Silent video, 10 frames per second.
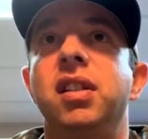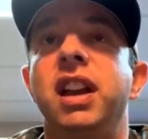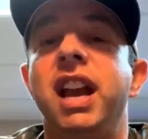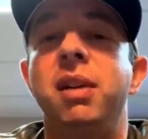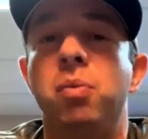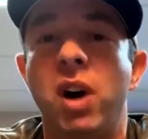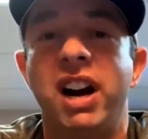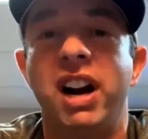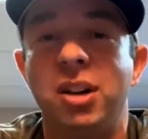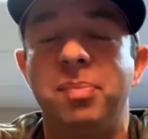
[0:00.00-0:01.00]
it
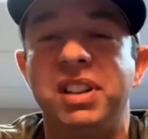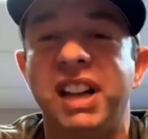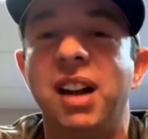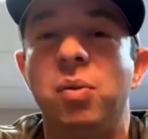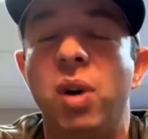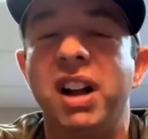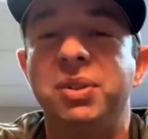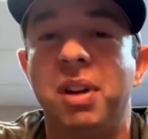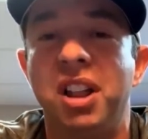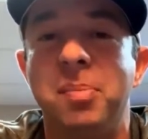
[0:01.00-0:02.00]
100% was
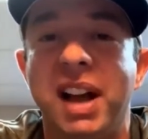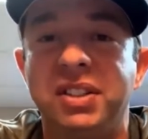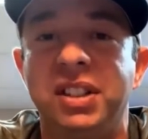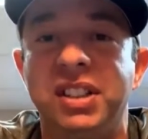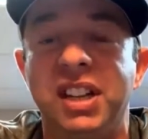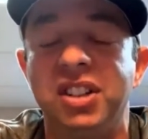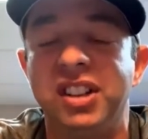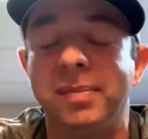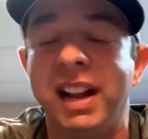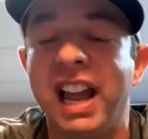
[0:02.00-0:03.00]
one of the best decisions of
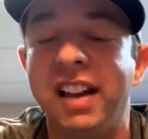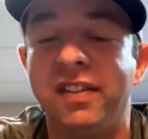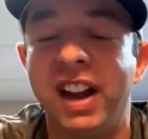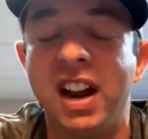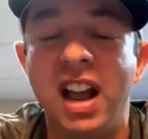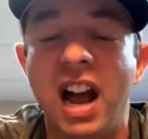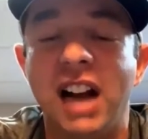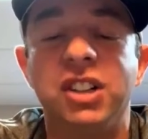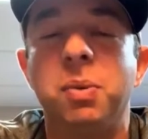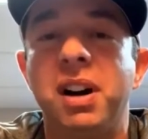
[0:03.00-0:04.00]
my life. And I
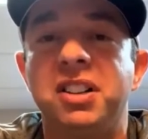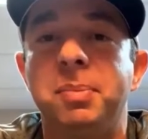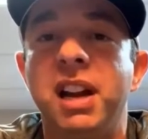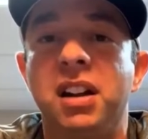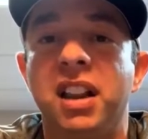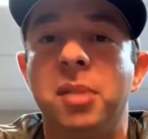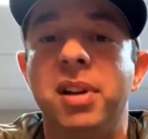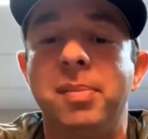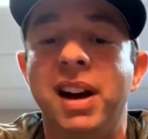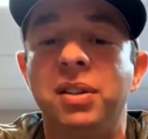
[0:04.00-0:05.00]
just want to speak a little bit
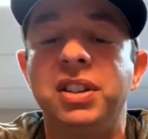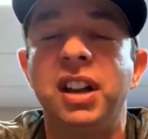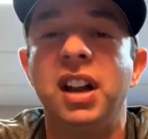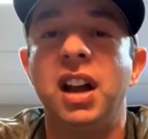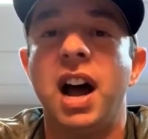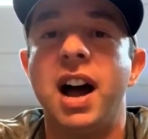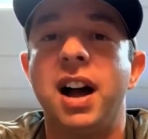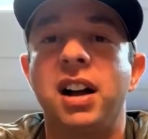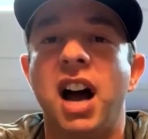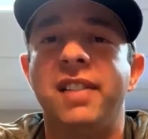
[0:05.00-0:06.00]
about
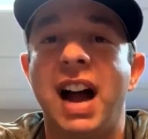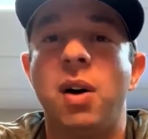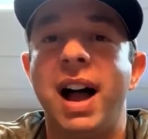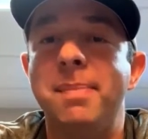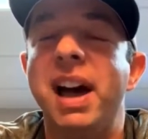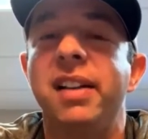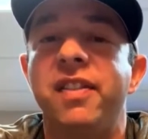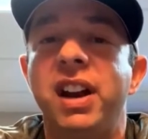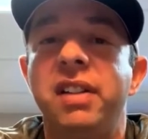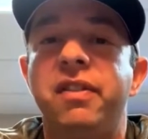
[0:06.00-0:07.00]
kind of how I
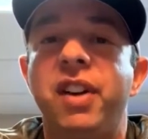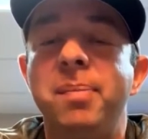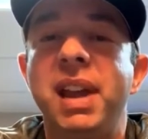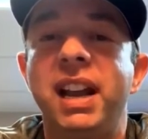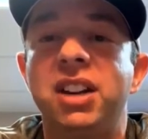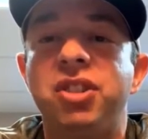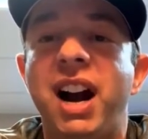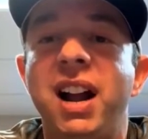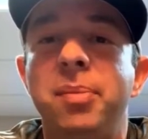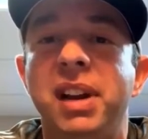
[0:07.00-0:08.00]
benefited from being in a
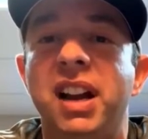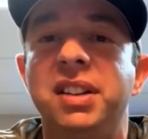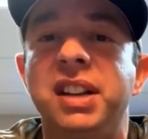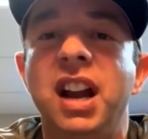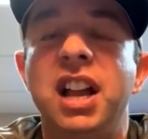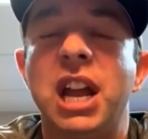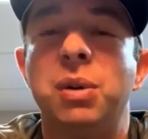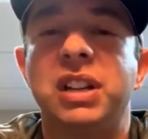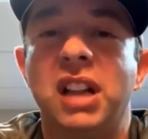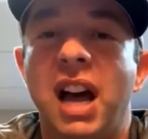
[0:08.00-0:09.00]
trial, because there was
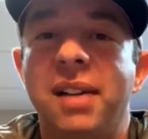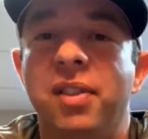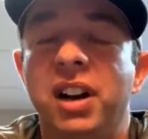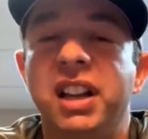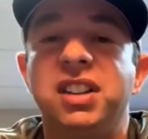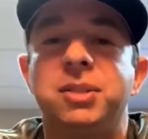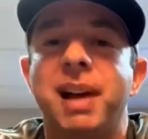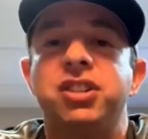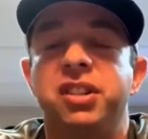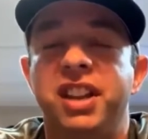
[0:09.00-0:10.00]
a lot of really
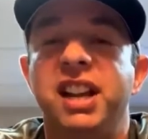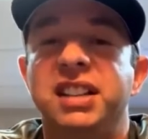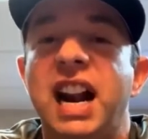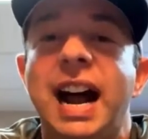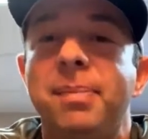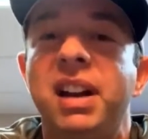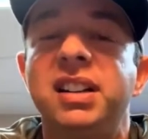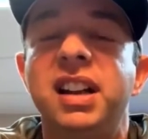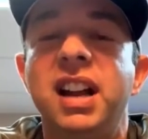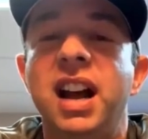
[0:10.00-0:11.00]
special things that happened
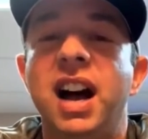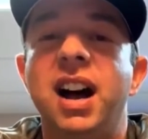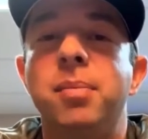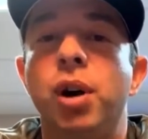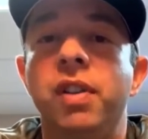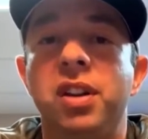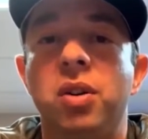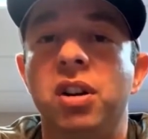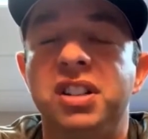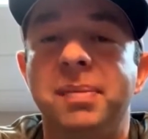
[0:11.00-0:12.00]
over the
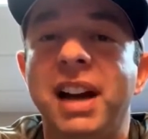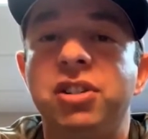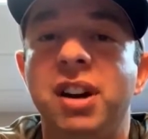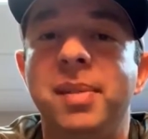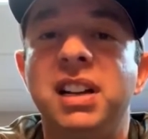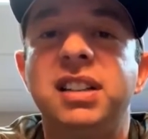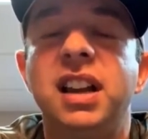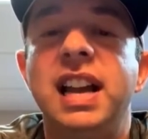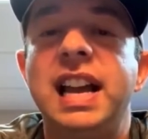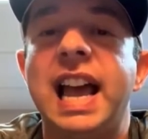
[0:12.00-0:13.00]
course of my treatment.
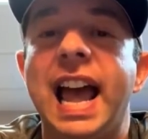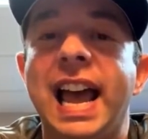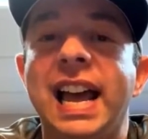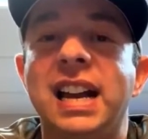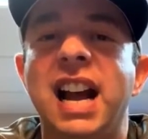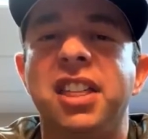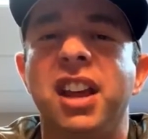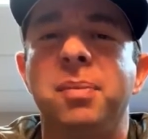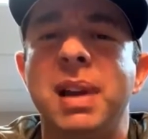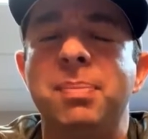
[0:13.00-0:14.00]
And I think
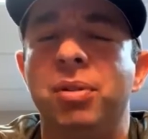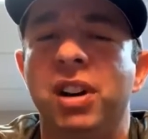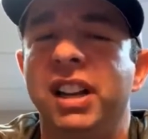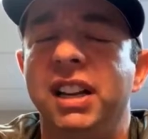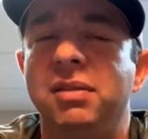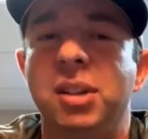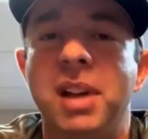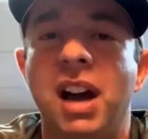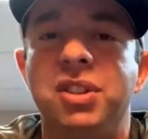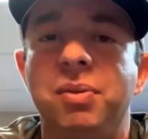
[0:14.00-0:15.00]
people really, to be
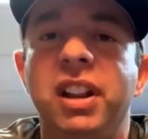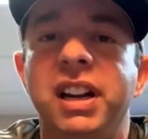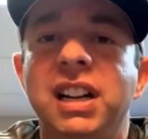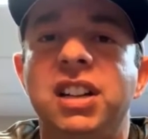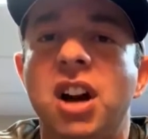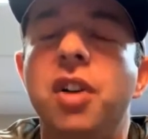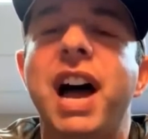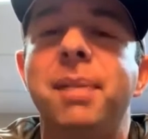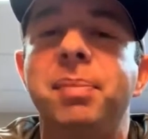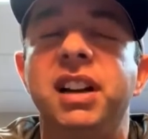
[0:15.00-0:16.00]
honest, really need to know that,
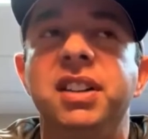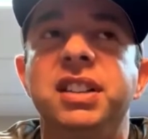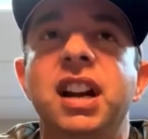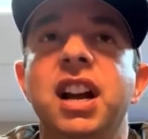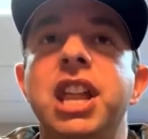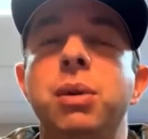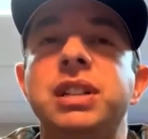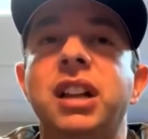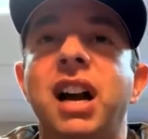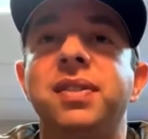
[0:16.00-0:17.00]
because there was a
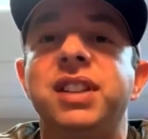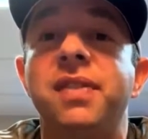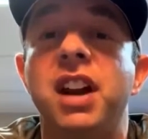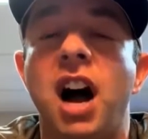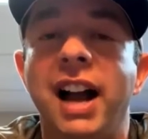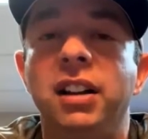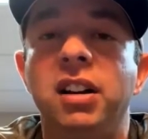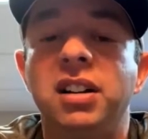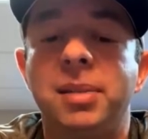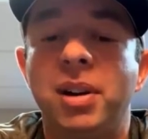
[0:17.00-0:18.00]
lot of stuff that I
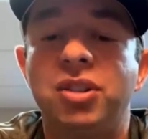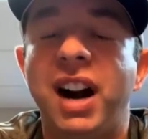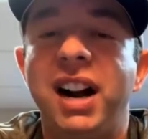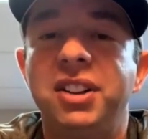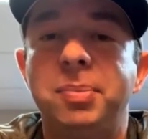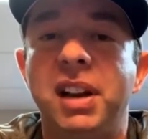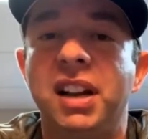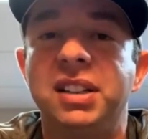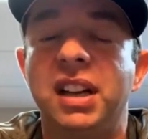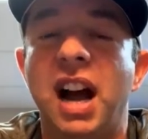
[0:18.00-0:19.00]
learned about trials
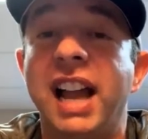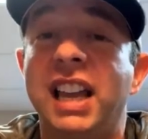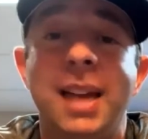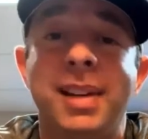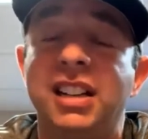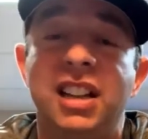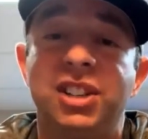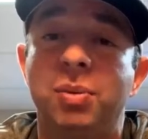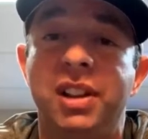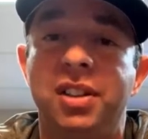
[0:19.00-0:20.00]
because I came into this
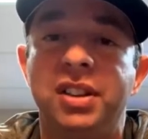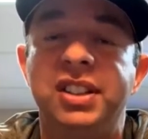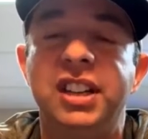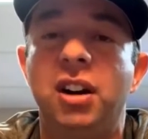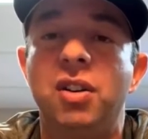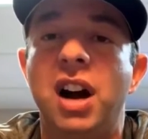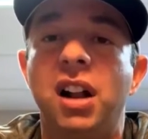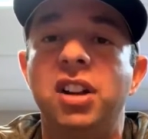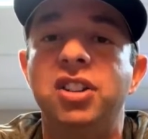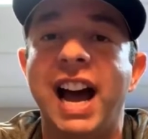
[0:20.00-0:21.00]
with zero
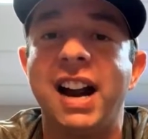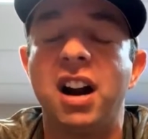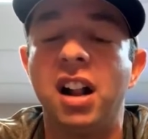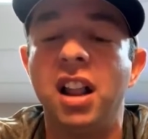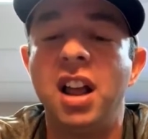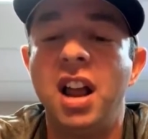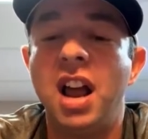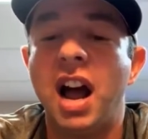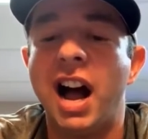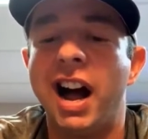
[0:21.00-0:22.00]
knowledge at all.
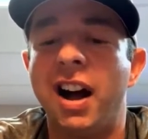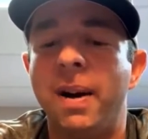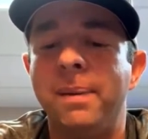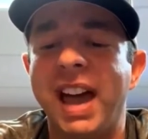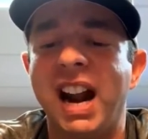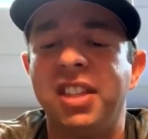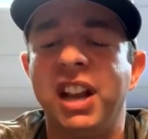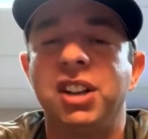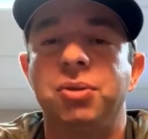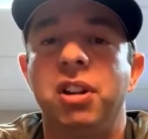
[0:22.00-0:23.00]
And I think
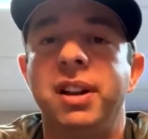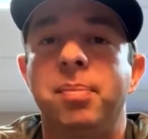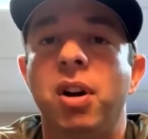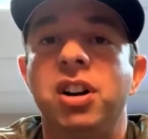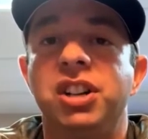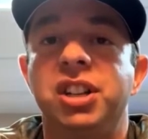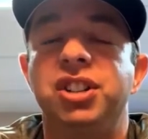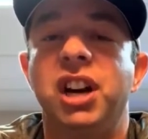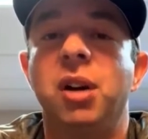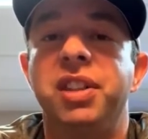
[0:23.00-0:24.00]
it's really important just to
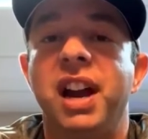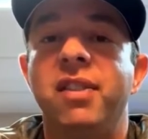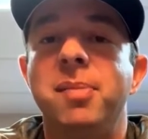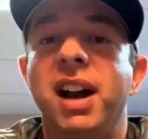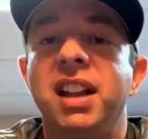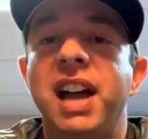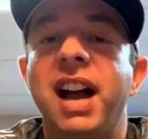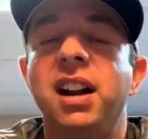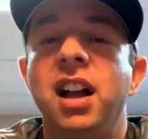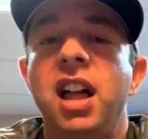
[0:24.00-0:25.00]
share with everybody that
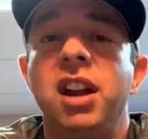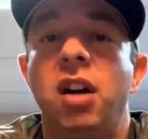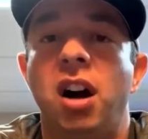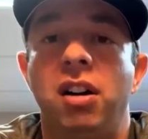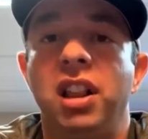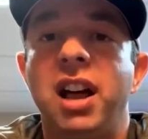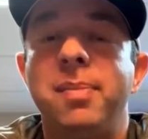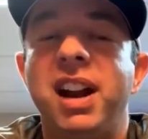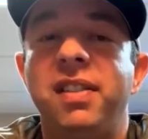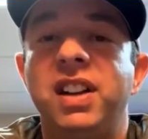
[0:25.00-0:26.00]
there are a lot of
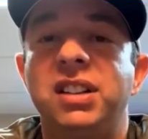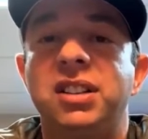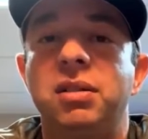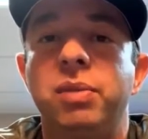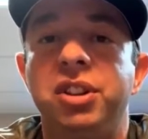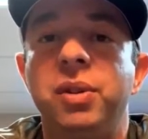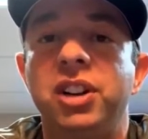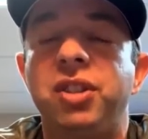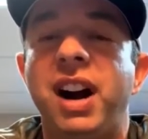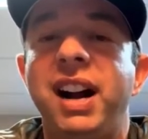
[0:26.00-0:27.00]
benefits with doing
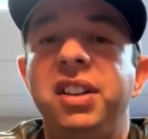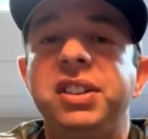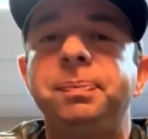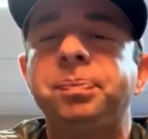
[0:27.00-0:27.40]
trials.